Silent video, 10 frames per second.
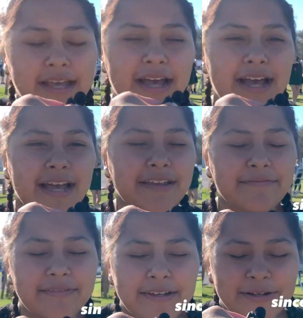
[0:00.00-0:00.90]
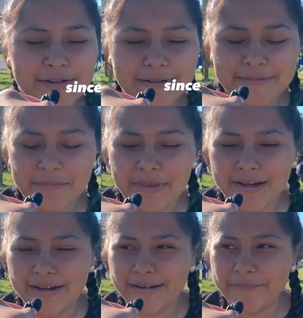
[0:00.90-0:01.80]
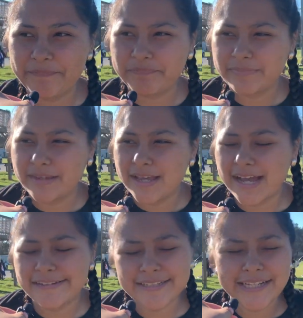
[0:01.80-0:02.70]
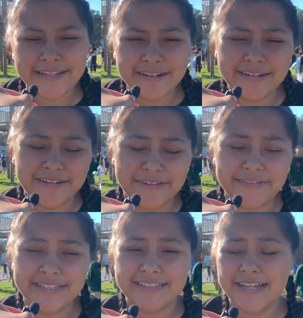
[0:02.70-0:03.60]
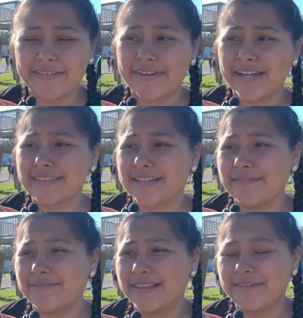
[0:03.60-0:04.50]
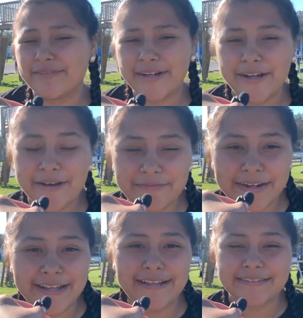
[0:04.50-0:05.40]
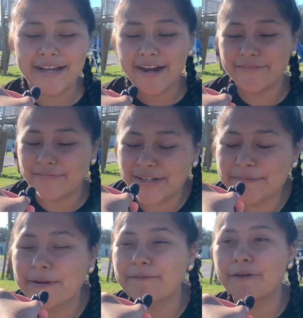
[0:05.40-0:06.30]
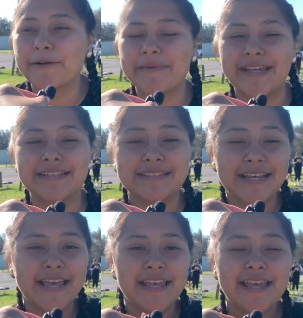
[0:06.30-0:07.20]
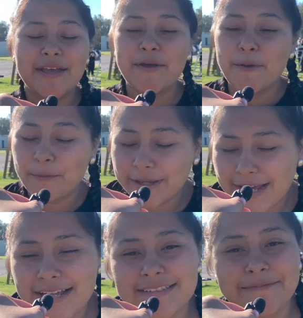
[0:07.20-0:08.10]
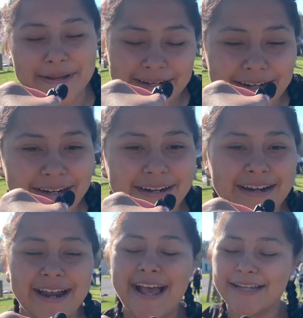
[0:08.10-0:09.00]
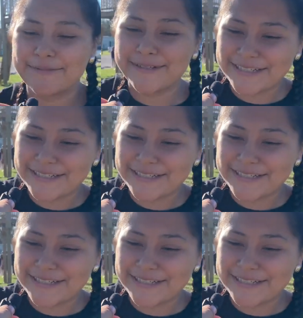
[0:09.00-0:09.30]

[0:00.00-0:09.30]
I feel actually not nervous. I am actually feeling very confident because our first performance, we got superior as we